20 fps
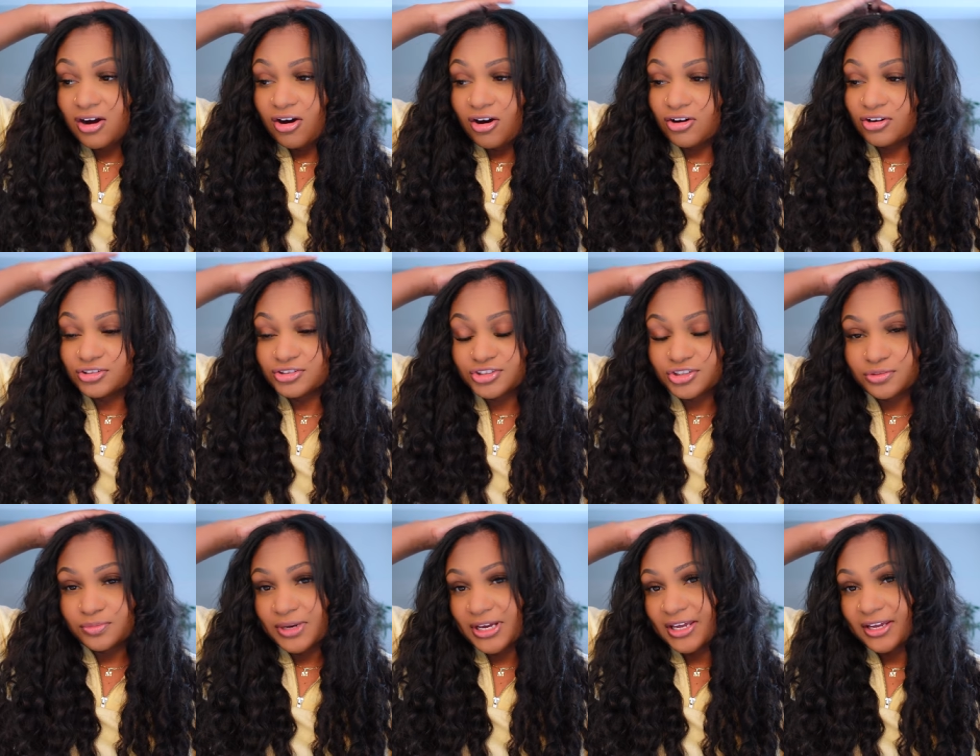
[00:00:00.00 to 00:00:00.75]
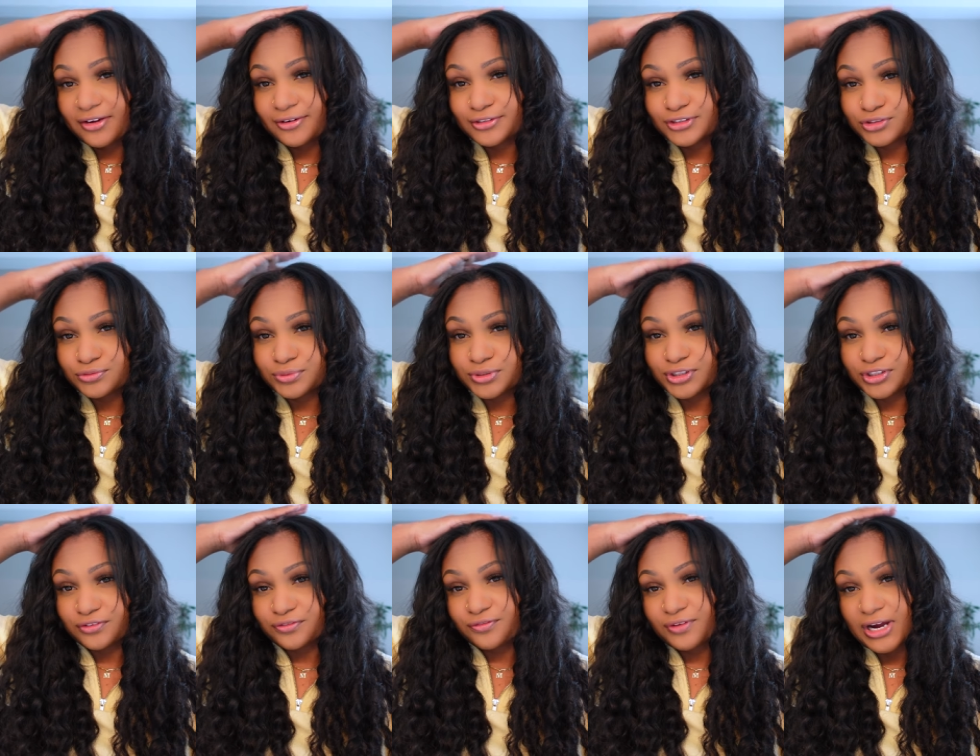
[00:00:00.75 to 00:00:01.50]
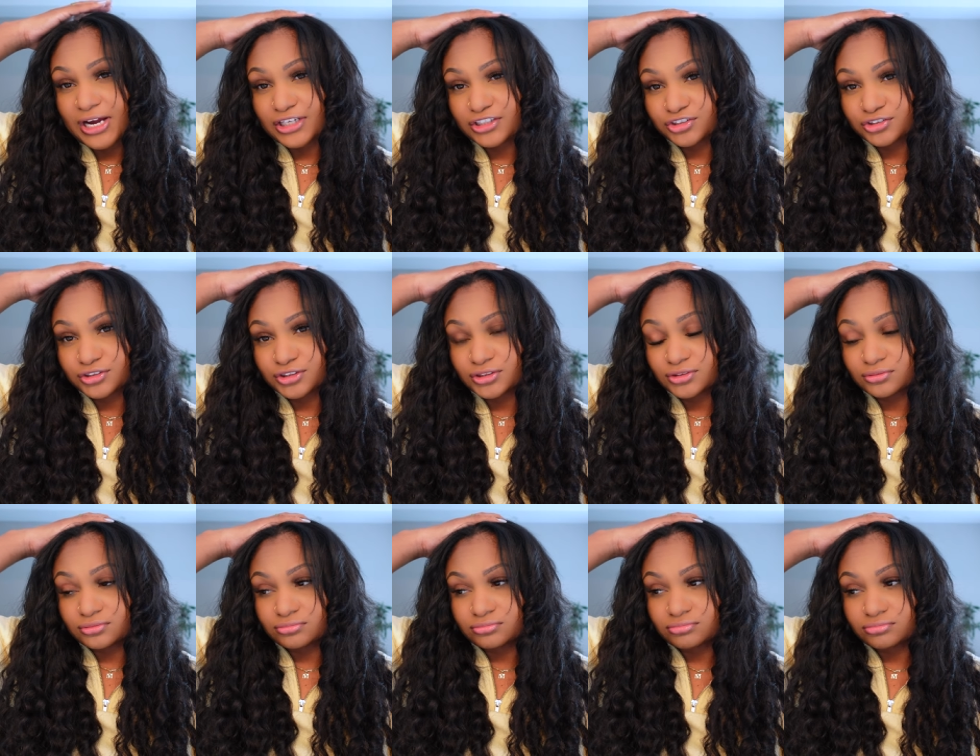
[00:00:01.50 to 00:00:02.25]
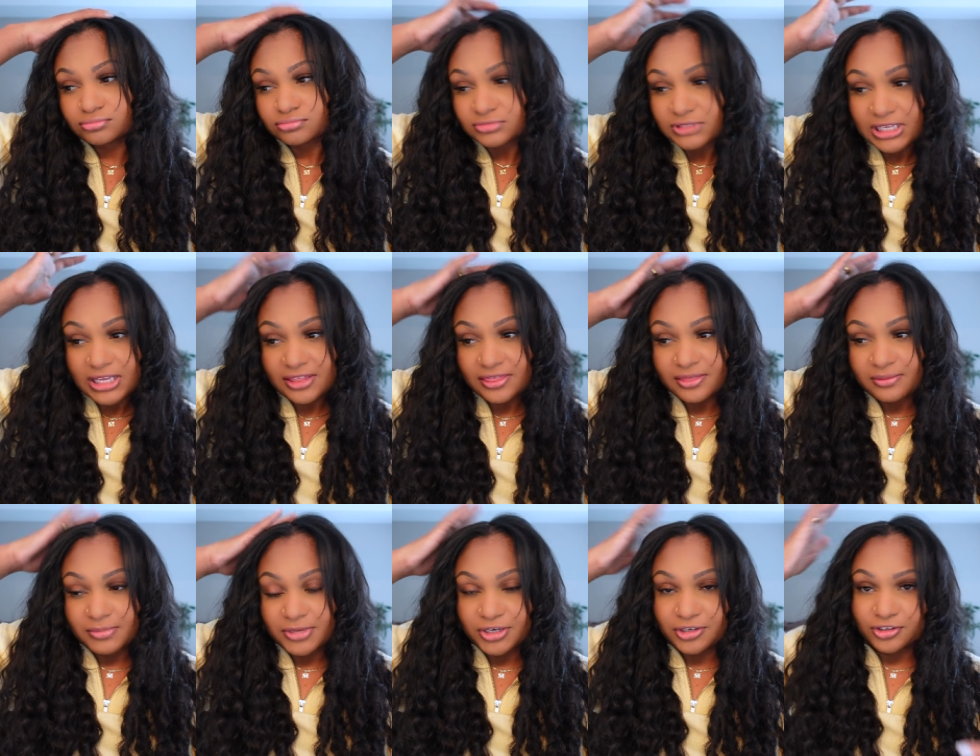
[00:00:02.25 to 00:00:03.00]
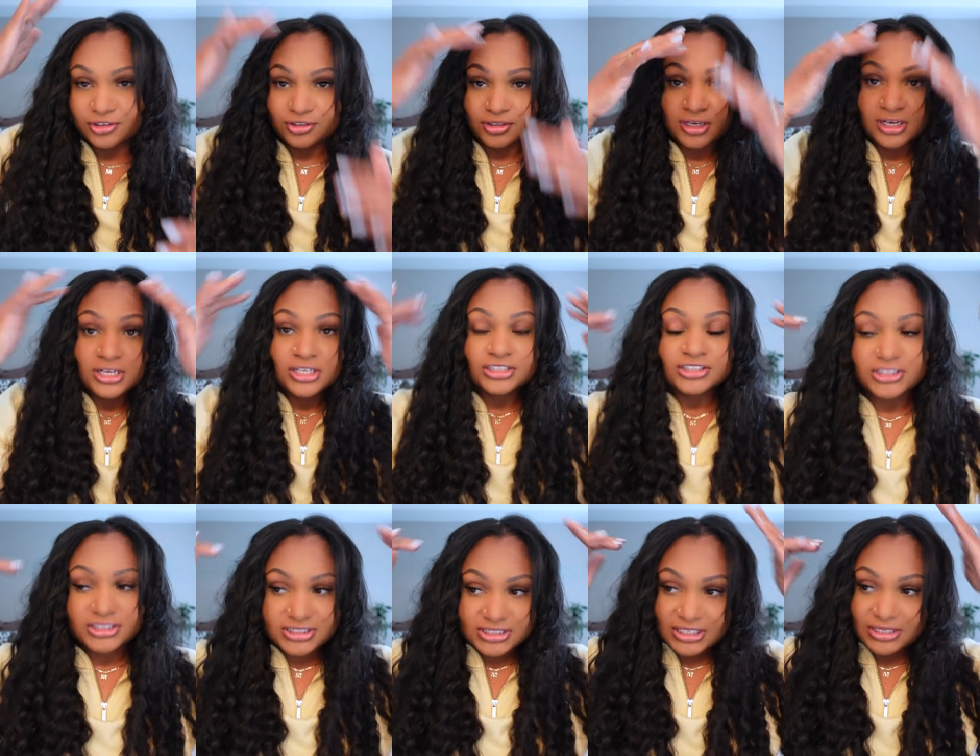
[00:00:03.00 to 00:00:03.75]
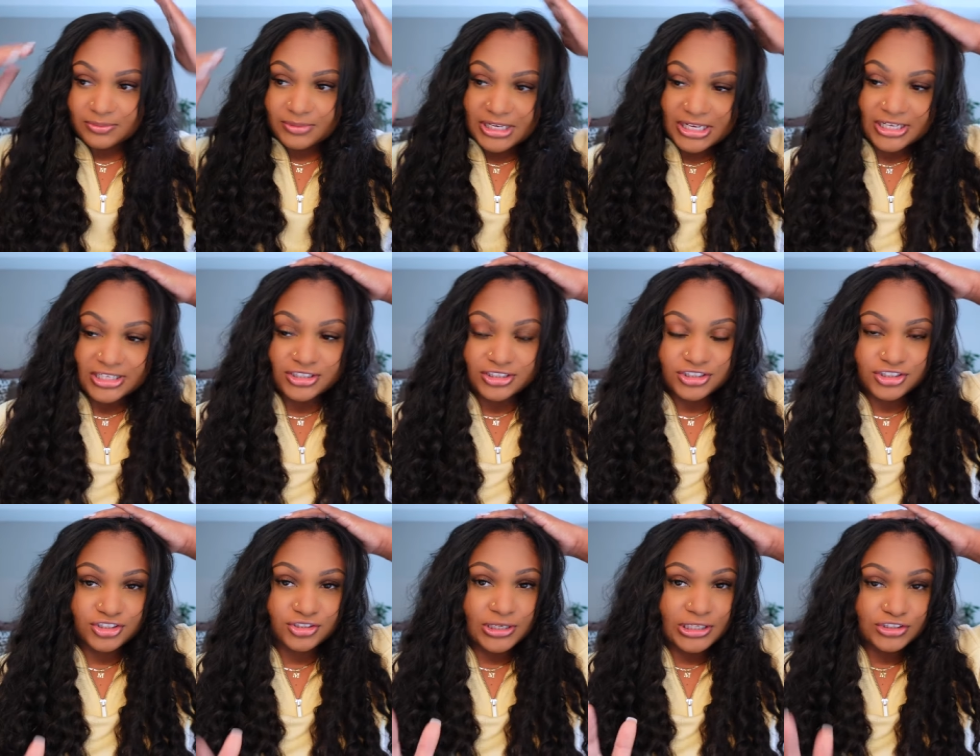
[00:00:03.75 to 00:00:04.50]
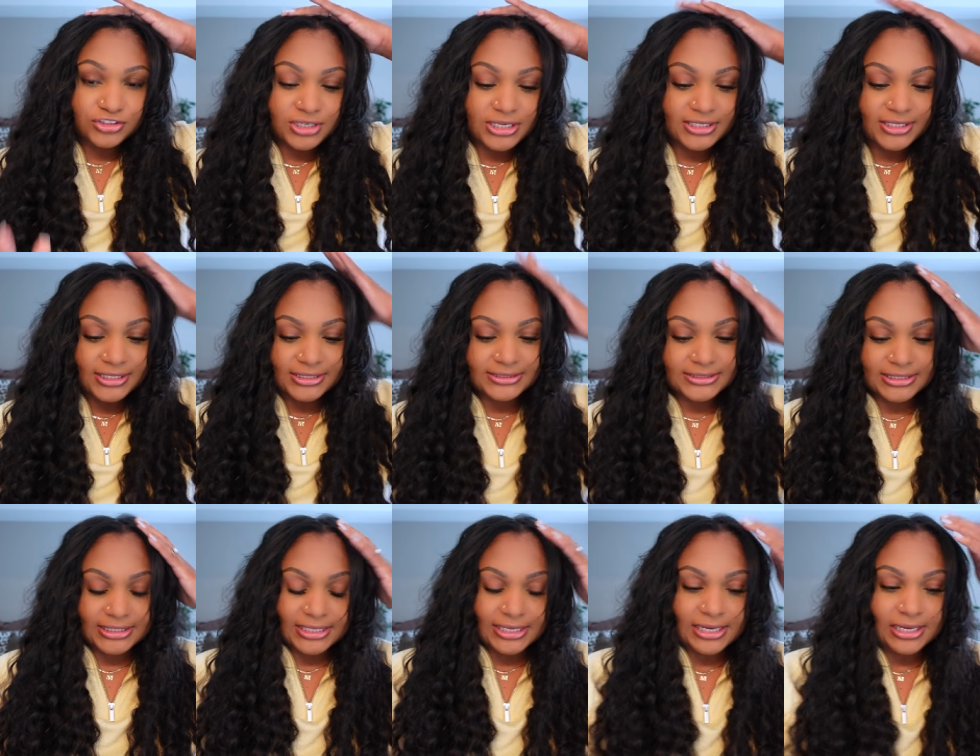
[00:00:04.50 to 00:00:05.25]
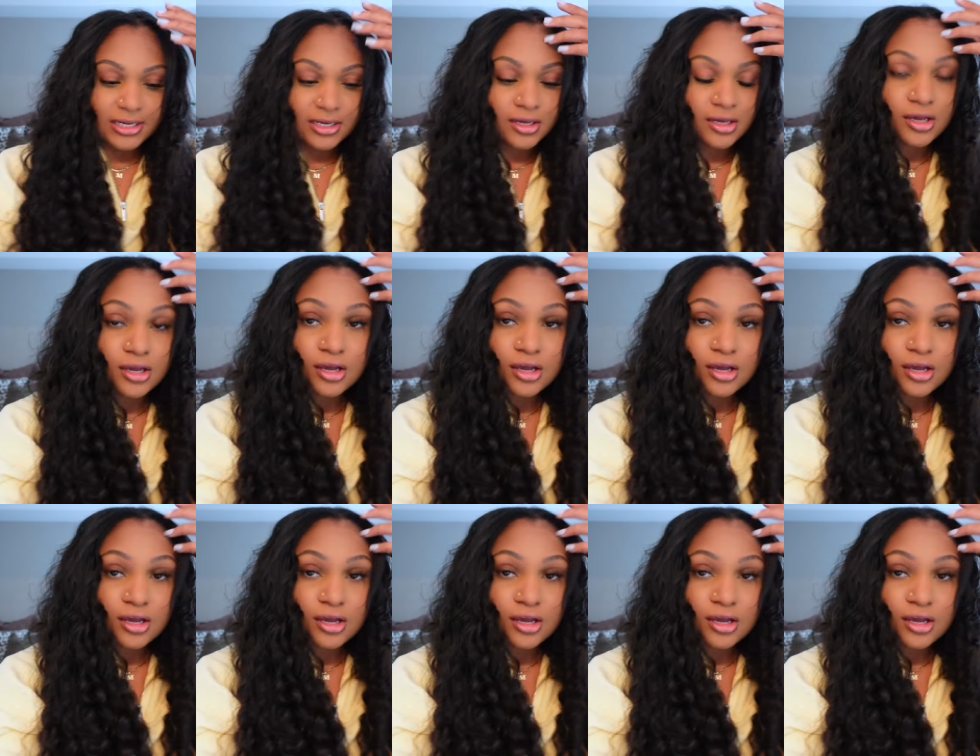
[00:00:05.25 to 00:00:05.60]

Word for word: also my hair is really fragile in the middle, just like my edges. So I try not to get